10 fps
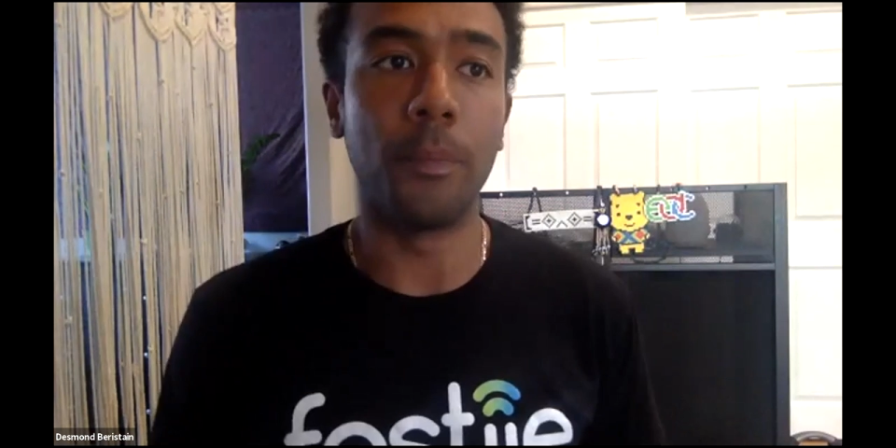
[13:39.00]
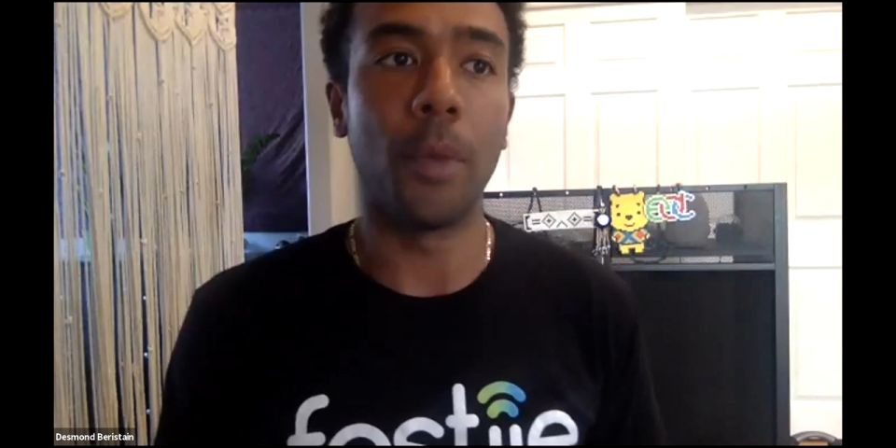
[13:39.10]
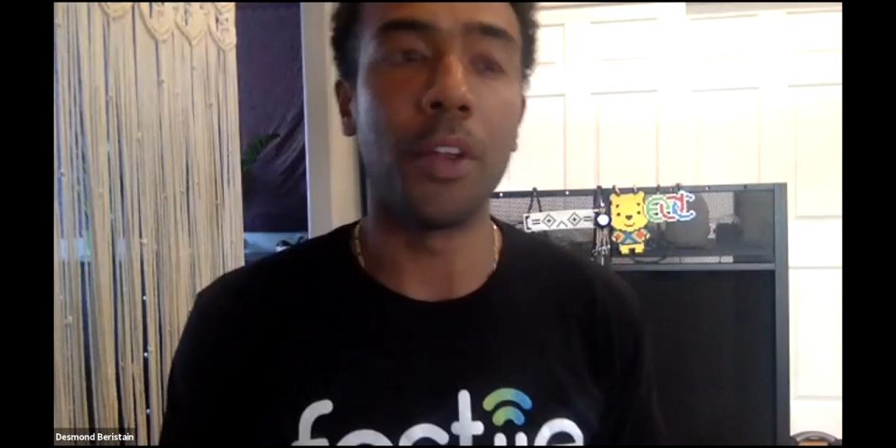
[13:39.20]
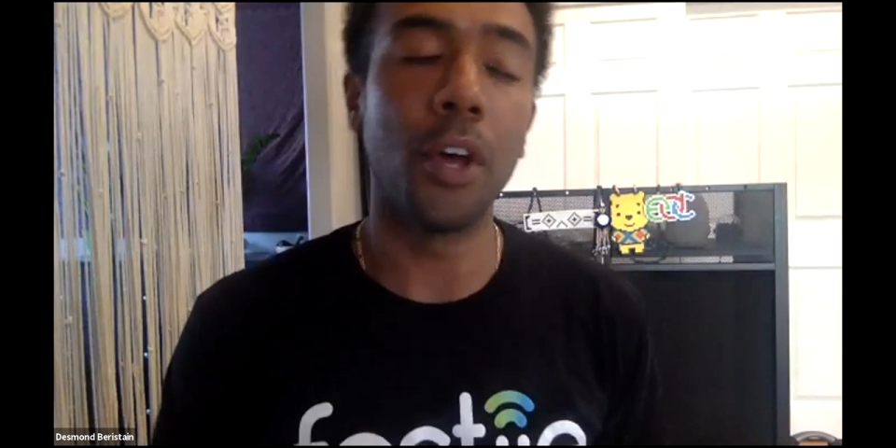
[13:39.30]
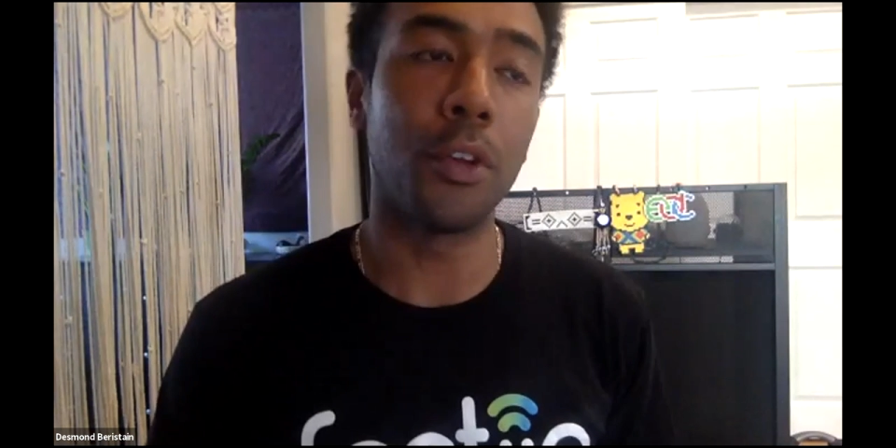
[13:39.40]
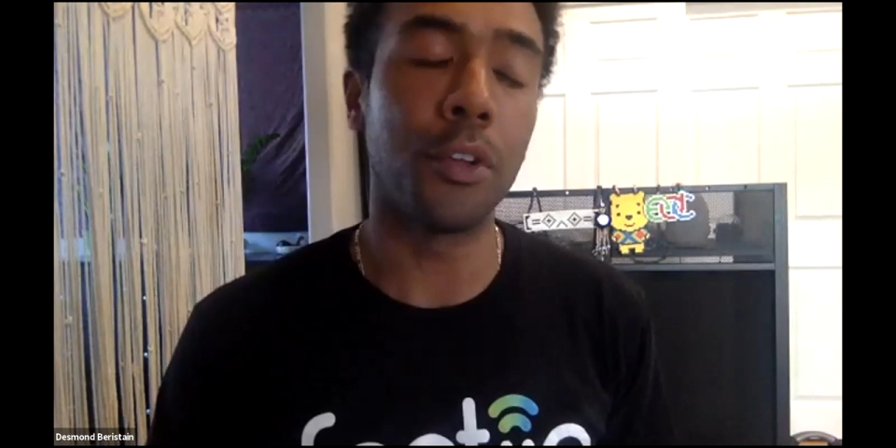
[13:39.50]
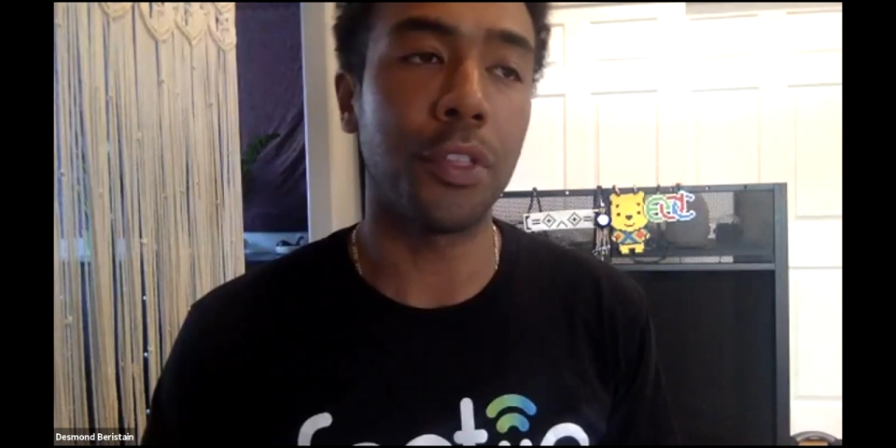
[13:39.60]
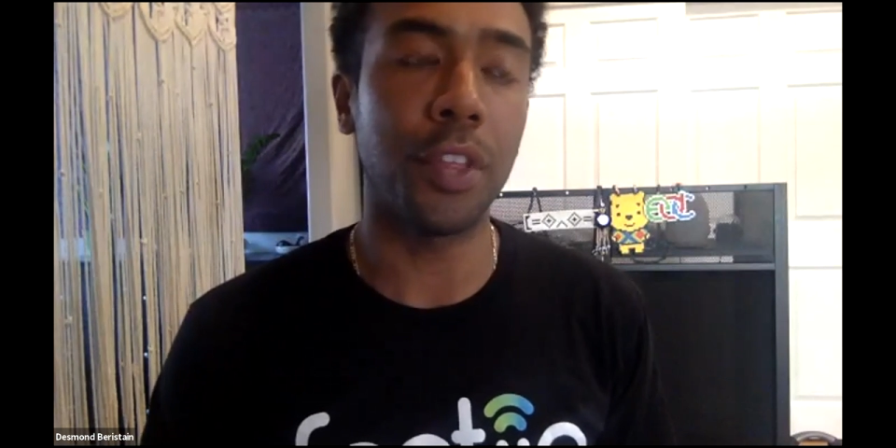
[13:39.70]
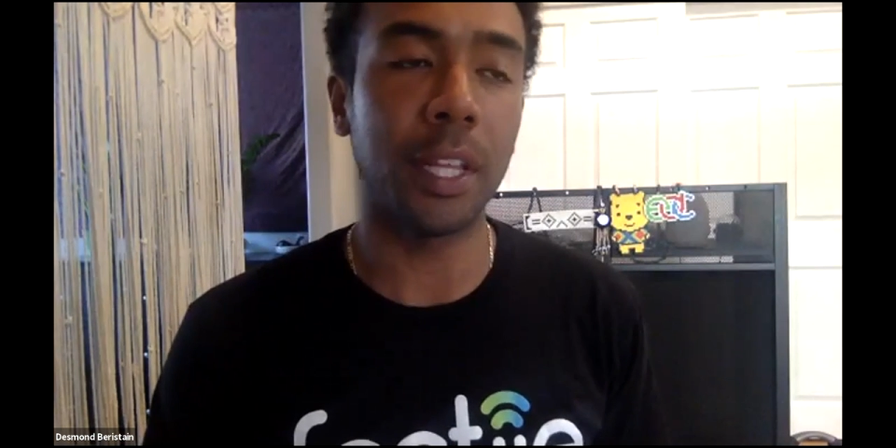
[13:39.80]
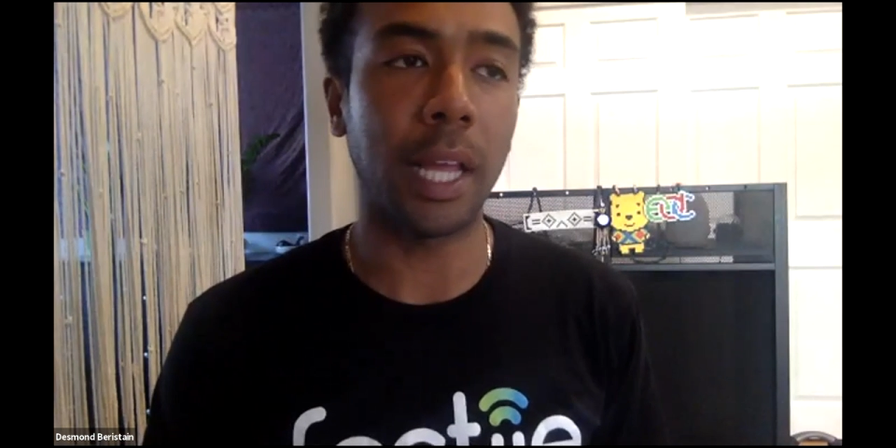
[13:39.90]
Another
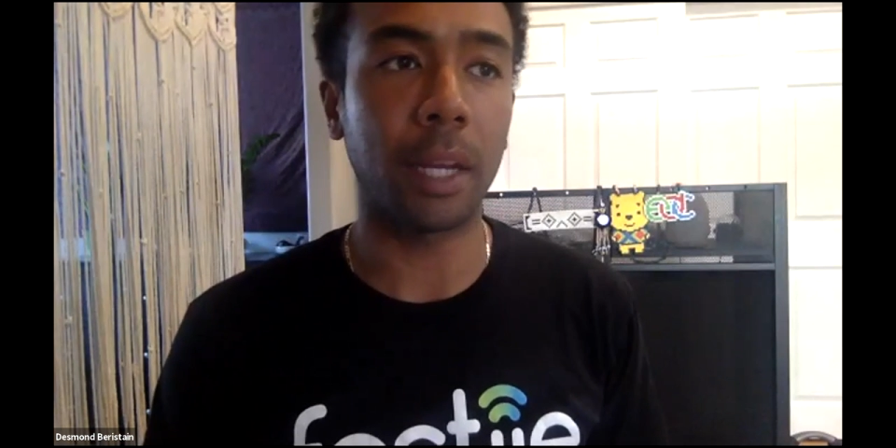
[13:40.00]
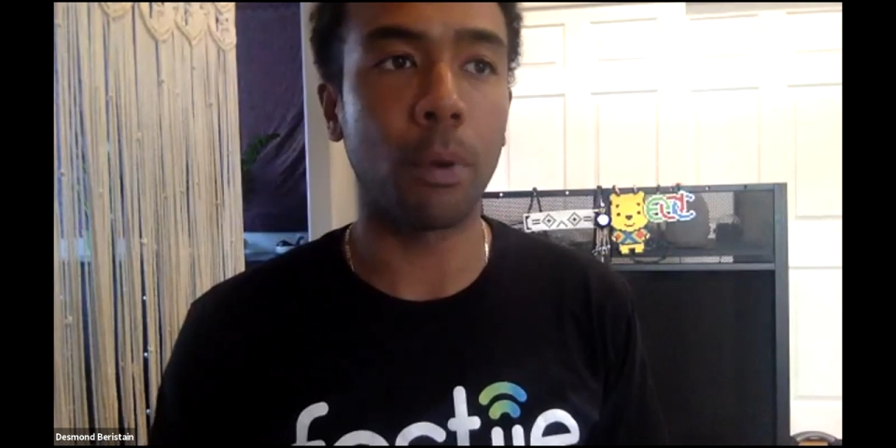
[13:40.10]
thing that I could